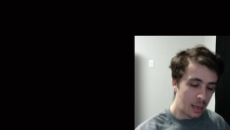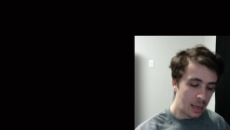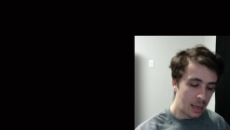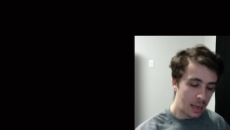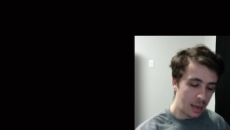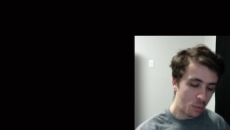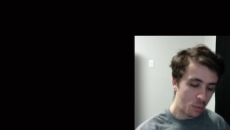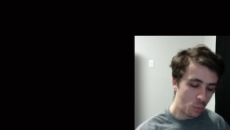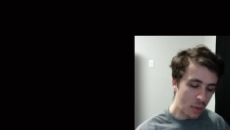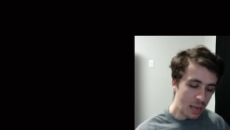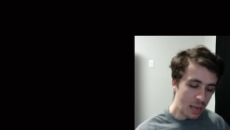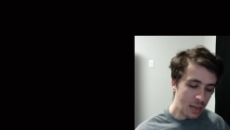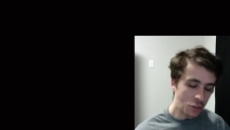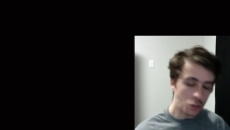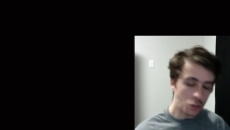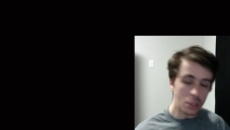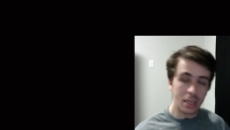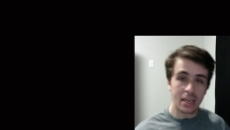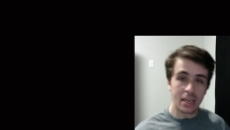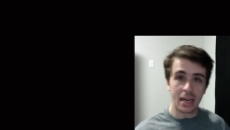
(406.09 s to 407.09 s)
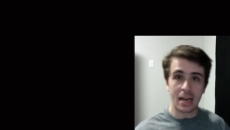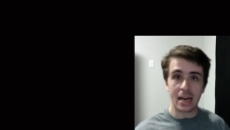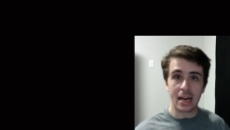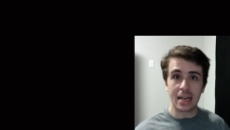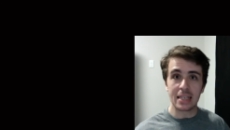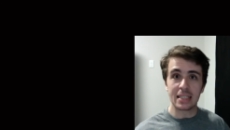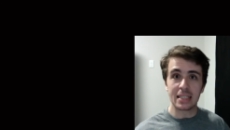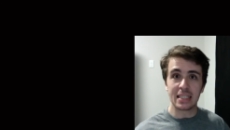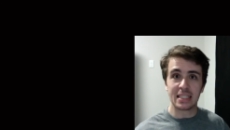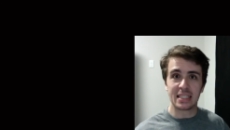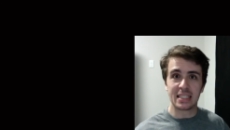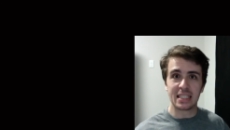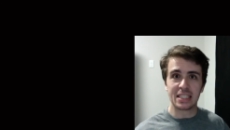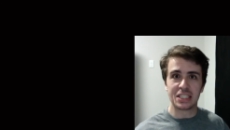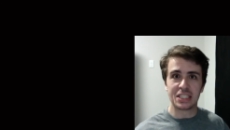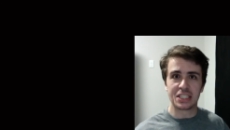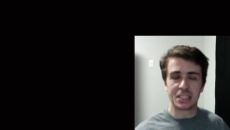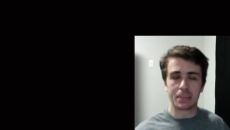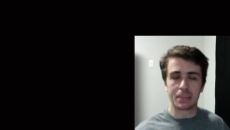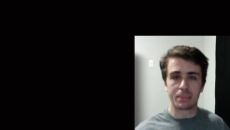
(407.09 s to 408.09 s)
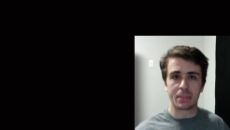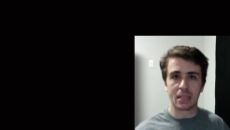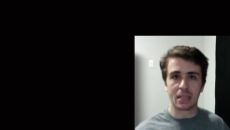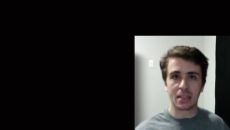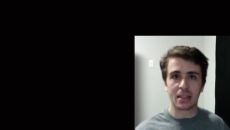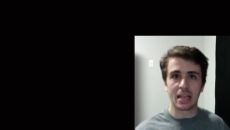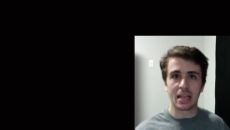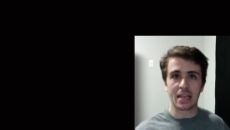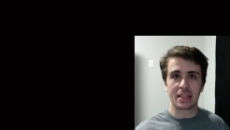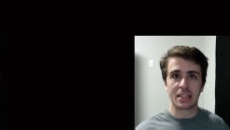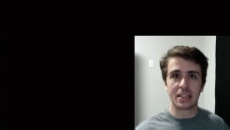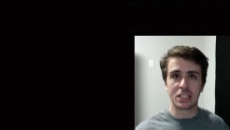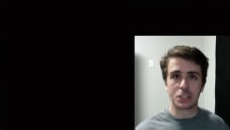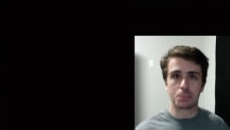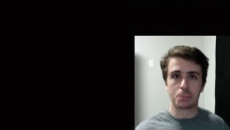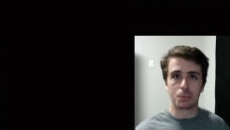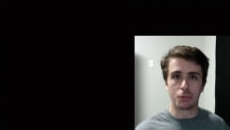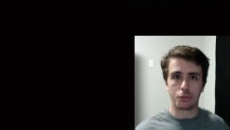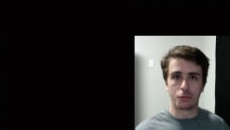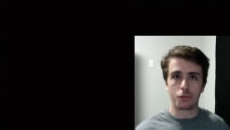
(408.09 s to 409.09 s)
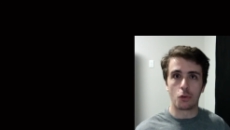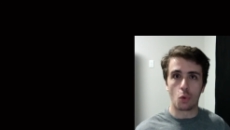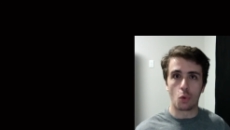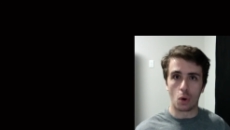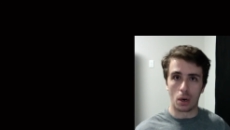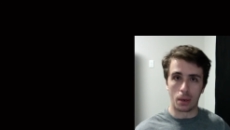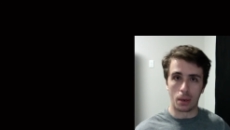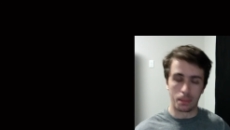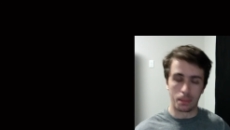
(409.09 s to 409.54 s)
And we actually kind of did something like this before.